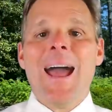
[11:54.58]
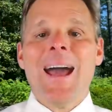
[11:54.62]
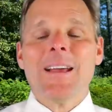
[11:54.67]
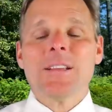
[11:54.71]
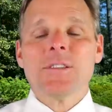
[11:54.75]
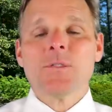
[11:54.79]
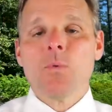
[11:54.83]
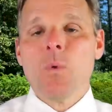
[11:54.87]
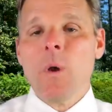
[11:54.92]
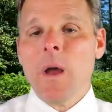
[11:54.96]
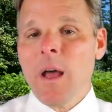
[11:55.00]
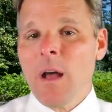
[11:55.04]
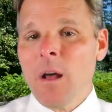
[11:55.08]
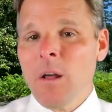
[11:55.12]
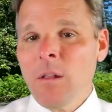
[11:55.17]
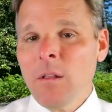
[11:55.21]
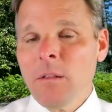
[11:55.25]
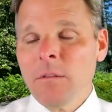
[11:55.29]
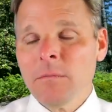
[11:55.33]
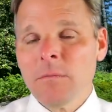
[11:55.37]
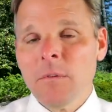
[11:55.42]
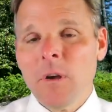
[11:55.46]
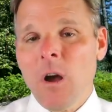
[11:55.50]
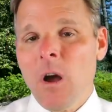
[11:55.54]
As
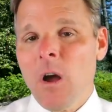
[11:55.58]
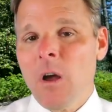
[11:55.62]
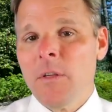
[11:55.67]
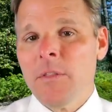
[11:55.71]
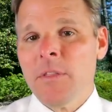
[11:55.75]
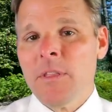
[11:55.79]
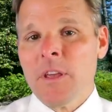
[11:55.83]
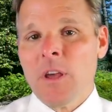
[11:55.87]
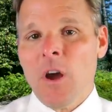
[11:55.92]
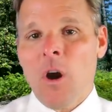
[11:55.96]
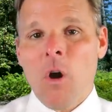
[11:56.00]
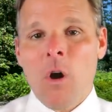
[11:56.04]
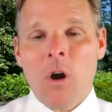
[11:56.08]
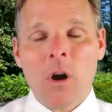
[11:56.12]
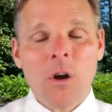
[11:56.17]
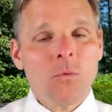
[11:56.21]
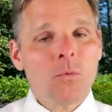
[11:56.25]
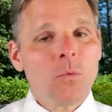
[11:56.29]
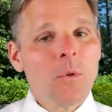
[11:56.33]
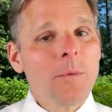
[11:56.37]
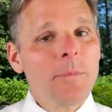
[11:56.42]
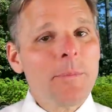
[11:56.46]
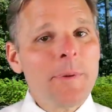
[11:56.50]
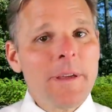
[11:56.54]
well, the
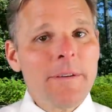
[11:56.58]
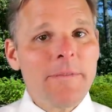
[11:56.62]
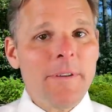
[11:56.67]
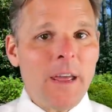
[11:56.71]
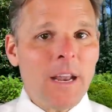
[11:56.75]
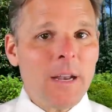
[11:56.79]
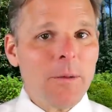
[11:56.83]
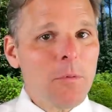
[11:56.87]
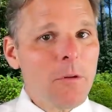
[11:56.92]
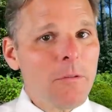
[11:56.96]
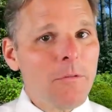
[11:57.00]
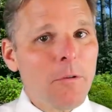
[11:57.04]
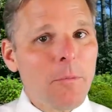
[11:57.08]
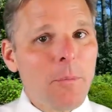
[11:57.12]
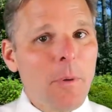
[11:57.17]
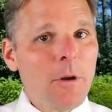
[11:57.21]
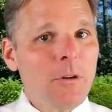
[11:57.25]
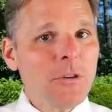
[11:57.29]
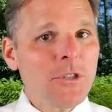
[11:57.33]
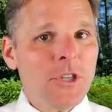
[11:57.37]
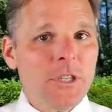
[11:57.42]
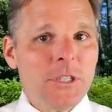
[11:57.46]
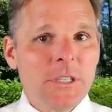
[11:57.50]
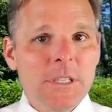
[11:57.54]
art will be available for
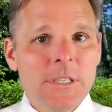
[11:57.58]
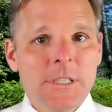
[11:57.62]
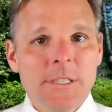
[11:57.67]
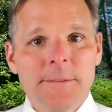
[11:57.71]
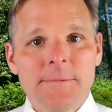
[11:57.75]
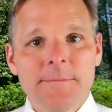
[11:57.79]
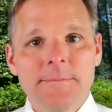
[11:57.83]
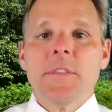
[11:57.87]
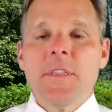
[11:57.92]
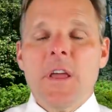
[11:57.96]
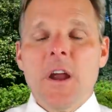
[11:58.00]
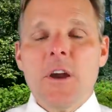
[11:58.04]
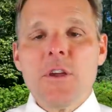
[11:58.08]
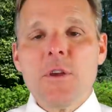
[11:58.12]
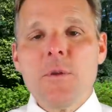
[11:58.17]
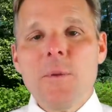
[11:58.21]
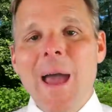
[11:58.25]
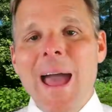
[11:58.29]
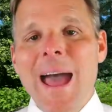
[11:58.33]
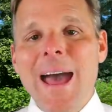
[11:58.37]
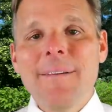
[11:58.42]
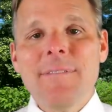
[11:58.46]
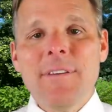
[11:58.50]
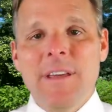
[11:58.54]
purchase. There you
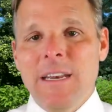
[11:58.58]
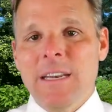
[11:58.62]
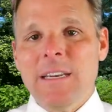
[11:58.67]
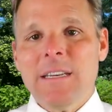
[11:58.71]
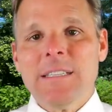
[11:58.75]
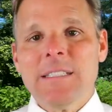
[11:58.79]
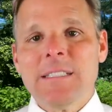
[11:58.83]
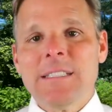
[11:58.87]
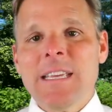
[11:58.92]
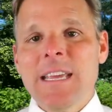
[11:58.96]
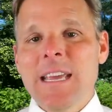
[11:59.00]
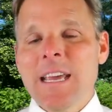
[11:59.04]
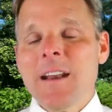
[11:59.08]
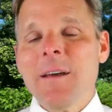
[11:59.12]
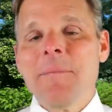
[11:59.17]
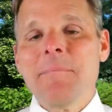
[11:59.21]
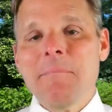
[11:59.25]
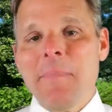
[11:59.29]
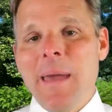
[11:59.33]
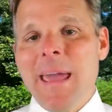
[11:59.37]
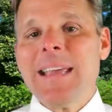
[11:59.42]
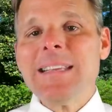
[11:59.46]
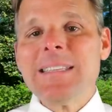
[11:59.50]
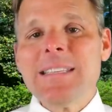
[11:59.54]
have it. ten
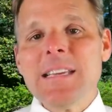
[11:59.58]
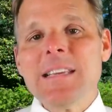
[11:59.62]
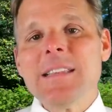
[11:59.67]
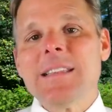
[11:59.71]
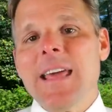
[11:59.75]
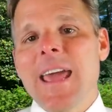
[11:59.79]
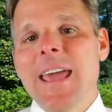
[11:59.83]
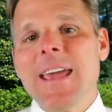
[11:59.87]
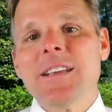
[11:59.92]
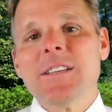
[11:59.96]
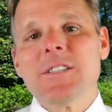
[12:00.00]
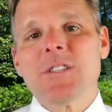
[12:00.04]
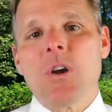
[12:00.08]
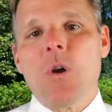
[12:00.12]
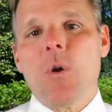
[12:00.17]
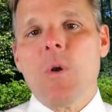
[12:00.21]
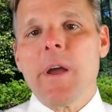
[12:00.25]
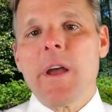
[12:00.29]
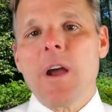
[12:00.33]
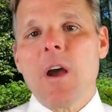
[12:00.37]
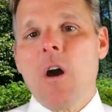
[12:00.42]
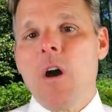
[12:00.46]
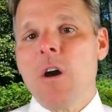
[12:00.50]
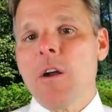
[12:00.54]
amazing things
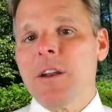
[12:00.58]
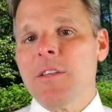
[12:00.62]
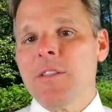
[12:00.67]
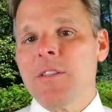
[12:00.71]
going on